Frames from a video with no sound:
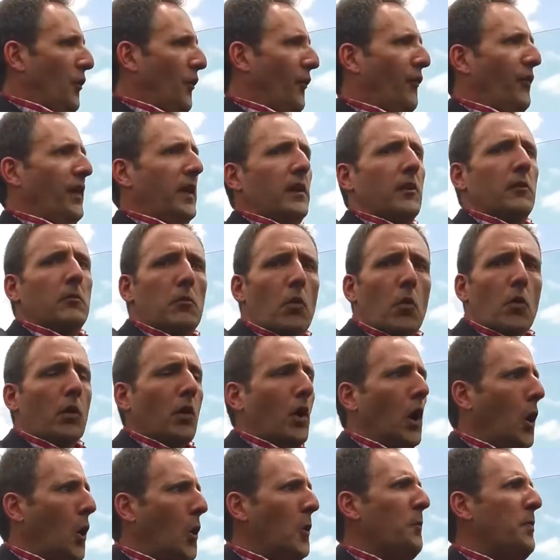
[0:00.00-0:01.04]
you feel
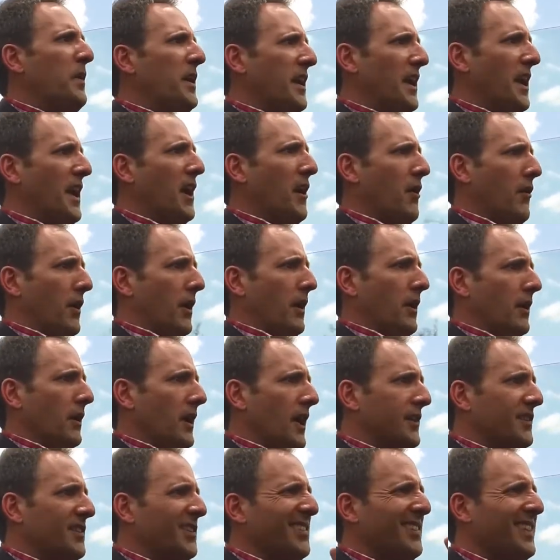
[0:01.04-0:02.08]
more open and airy.
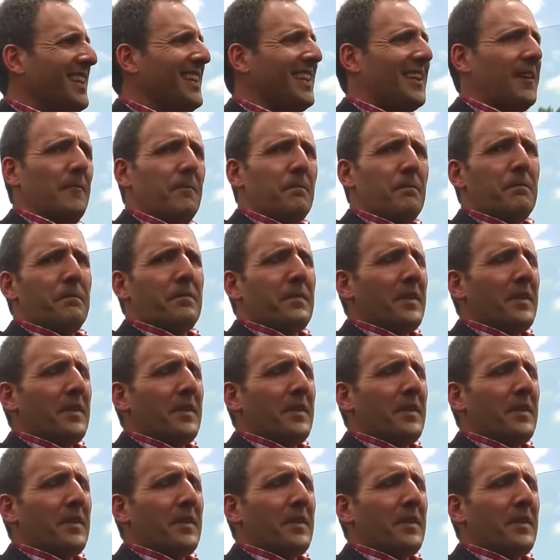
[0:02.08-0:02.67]
And just like